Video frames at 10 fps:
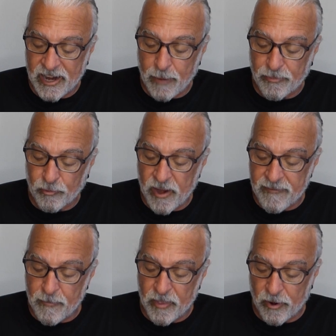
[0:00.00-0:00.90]
make up 3
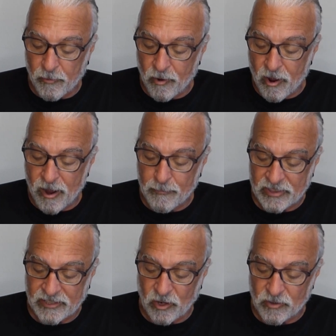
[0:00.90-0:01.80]
of them that are wrong
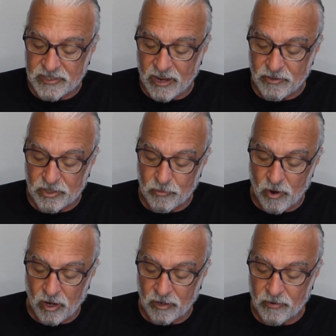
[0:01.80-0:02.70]
but that don't sound too
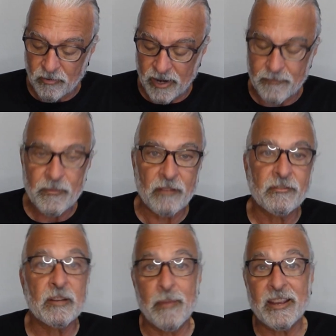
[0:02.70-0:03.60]
wrong,
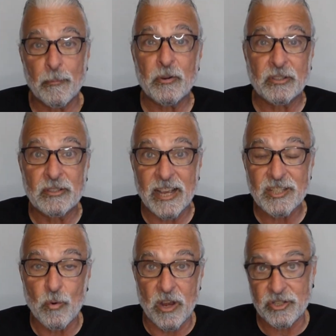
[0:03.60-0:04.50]
right? To make up a
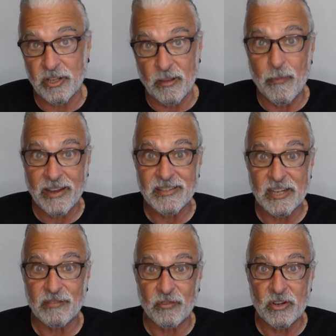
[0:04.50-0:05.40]
test question that makes
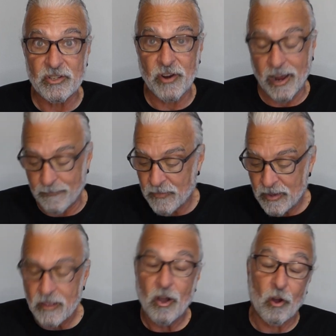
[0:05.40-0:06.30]
sense for you to try.
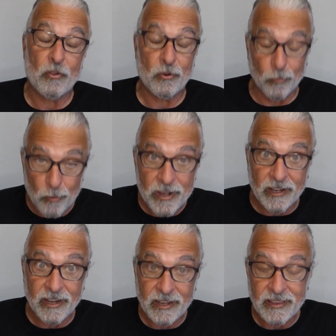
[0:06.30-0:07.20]
Although
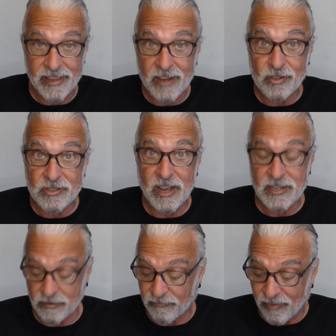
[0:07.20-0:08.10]
really the
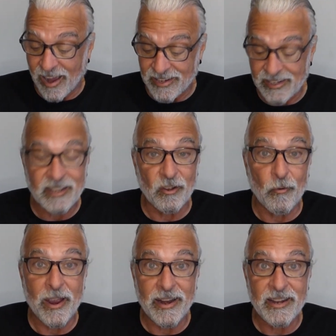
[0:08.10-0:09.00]
exercise of finding the
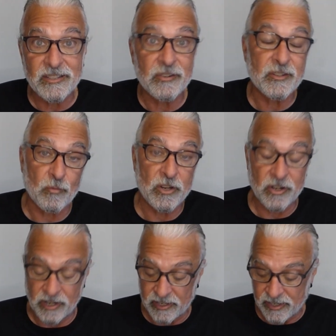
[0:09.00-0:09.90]
right answer is what
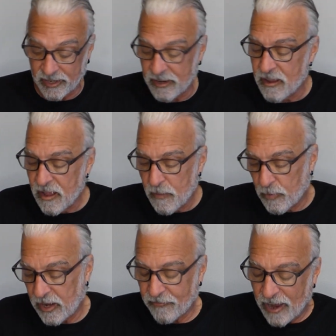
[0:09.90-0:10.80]
you're going to need.
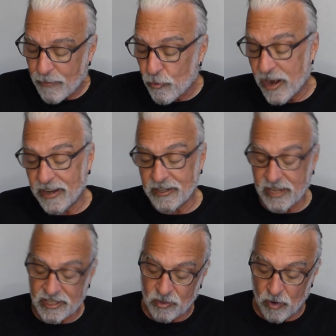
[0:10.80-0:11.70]
But if I'm writing a
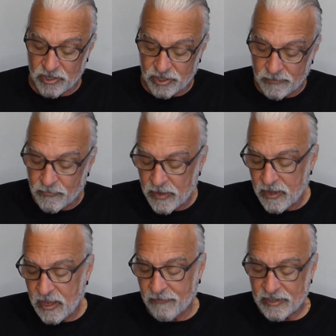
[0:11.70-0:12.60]
test question,
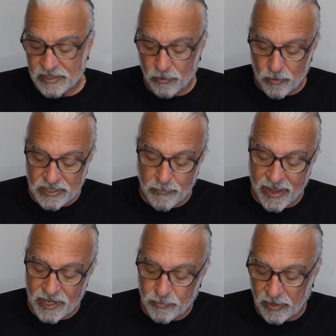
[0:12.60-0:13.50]
if it's in risk
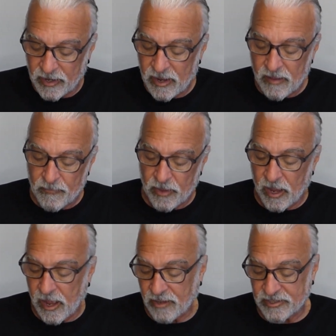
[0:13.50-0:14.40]
management,
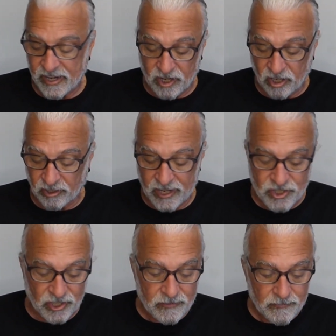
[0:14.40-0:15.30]
I'll say
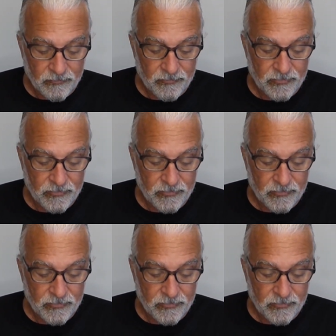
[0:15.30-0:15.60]
collision